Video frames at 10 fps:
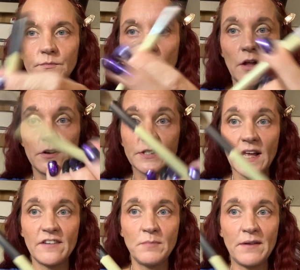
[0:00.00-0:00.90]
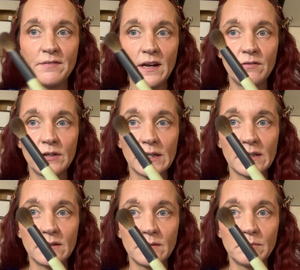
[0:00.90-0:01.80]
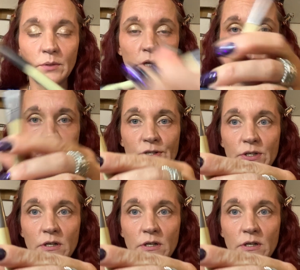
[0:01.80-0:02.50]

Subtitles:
Other side of my favorite brush,